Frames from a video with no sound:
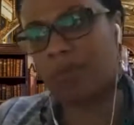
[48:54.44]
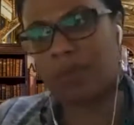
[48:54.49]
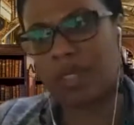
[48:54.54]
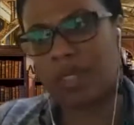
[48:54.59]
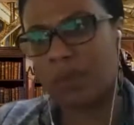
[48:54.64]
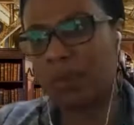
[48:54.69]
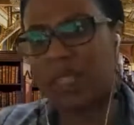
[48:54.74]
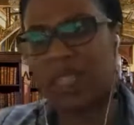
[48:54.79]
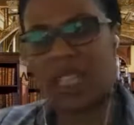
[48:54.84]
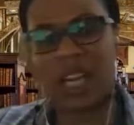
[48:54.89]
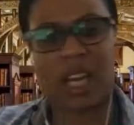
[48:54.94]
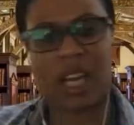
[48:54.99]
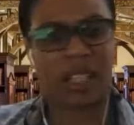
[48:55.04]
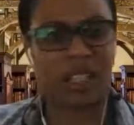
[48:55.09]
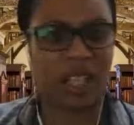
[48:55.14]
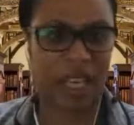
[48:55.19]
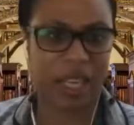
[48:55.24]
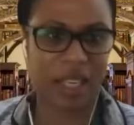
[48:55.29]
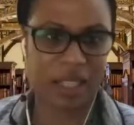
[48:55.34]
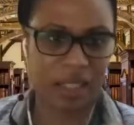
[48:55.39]
but not
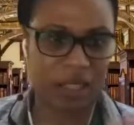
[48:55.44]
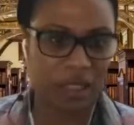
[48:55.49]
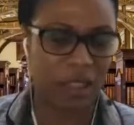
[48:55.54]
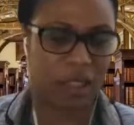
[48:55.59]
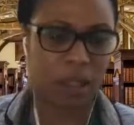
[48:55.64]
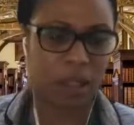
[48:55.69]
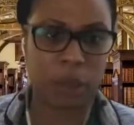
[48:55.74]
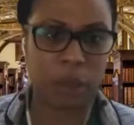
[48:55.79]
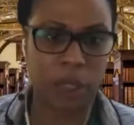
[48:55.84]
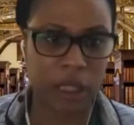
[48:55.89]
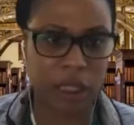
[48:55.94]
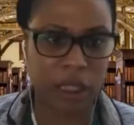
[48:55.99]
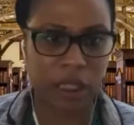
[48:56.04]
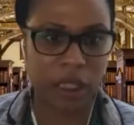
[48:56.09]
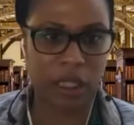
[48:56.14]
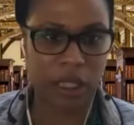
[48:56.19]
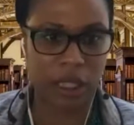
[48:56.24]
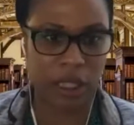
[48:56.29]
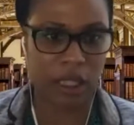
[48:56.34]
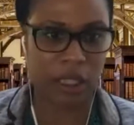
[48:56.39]
like
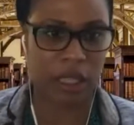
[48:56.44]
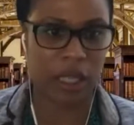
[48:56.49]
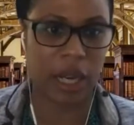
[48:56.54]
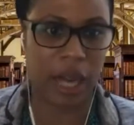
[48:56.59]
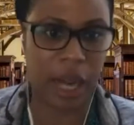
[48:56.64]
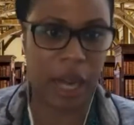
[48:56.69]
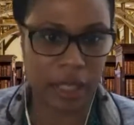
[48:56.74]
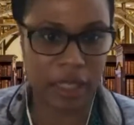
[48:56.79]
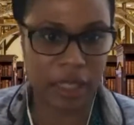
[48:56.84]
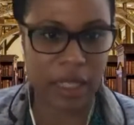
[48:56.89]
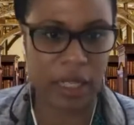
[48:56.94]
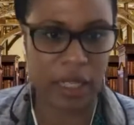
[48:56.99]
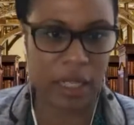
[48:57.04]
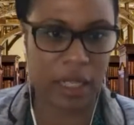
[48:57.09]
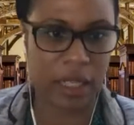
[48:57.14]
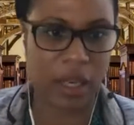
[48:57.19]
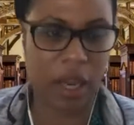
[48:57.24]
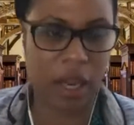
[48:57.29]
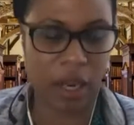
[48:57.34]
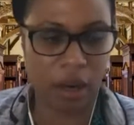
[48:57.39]
completely disconnected
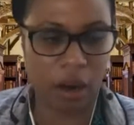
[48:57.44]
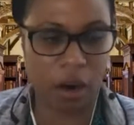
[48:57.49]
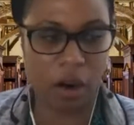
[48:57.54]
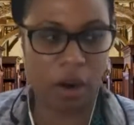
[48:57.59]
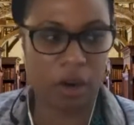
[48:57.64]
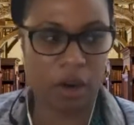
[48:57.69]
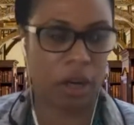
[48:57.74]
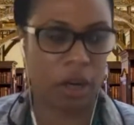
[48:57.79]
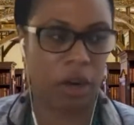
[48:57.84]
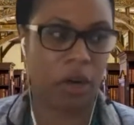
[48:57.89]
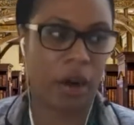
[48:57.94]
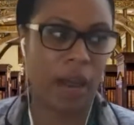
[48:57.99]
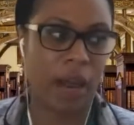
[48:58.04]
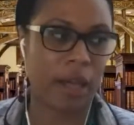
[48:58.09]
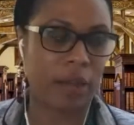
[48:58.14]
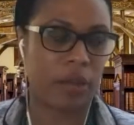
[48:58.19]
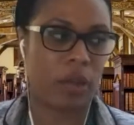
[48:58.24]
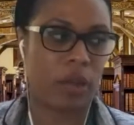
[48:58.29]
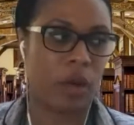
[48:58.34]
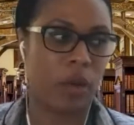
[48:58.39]
and hard to
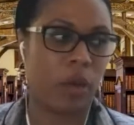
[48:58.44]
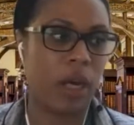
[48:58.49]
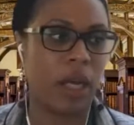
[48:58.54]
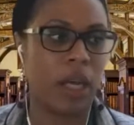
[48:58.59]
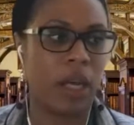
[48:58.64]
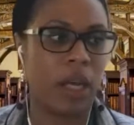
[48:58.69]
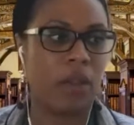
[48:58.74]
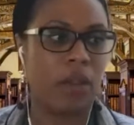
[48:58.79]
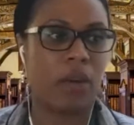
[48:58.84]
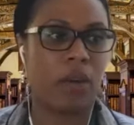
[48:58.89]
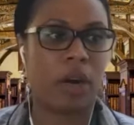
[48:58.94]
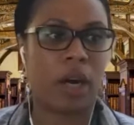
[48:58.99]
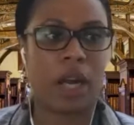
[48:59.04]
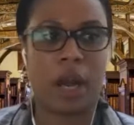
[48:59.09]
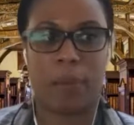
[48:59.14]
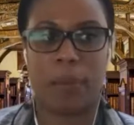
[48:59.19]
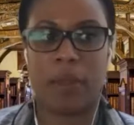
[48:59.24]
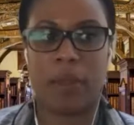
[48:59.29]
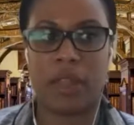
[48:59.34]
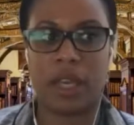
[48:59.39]
grasp. So there are a
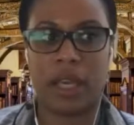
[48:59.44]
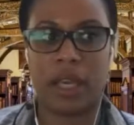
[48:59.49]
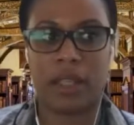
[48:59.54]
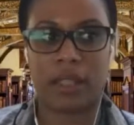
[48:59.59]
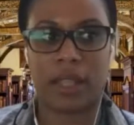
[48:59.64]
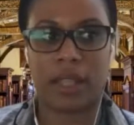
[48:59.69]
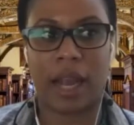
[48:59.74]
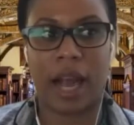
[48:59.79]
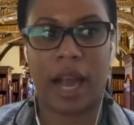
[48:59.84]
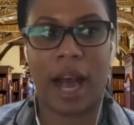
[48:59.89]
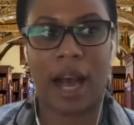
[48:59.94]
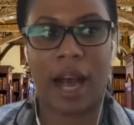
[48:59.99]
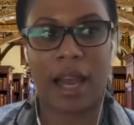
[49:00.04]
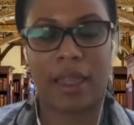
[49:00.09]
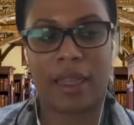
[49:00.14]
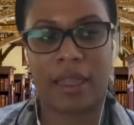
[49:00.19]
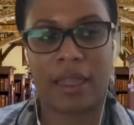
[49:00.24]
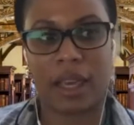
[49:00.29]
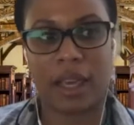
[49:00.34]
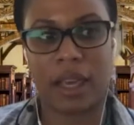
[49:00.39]
couple things. Like, I
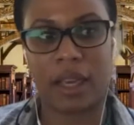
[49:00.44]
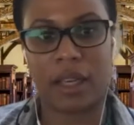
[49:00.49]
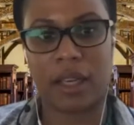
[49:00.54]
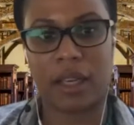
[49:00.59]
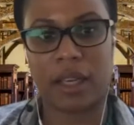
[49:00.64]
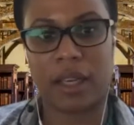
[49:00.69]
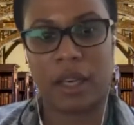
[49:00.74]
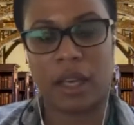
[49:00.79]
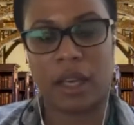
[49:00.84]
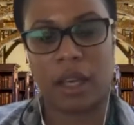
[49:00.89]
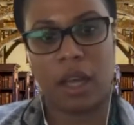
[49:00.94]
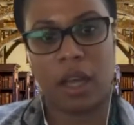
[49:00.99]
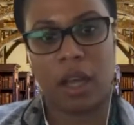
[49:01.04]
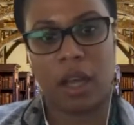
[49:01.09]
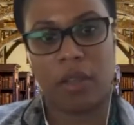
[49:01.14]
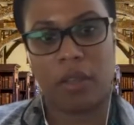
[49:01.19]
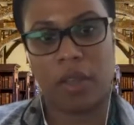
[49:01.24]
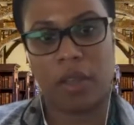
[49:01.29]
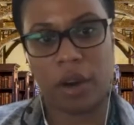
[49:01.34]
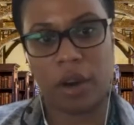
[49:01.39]
think
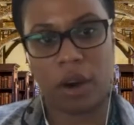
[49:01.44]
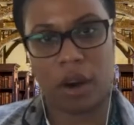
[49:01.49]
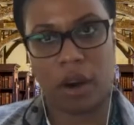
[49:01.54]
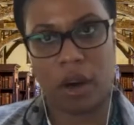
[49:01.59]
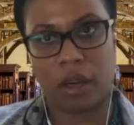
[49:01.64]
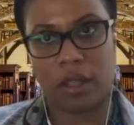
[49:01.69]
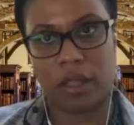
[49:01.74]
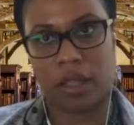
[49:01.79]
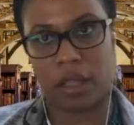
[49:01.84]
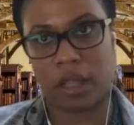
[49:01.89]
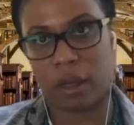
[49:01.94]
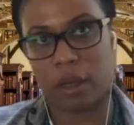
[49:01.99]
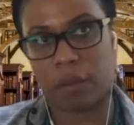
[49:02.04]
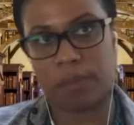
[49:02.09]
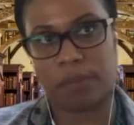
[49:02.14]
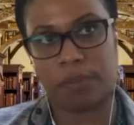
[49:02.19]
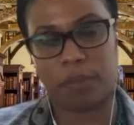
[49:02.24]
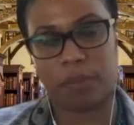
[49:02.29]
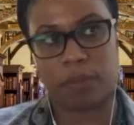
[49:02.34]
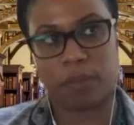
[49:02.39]
there are
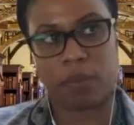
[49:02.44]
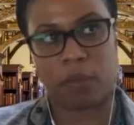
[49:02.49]
some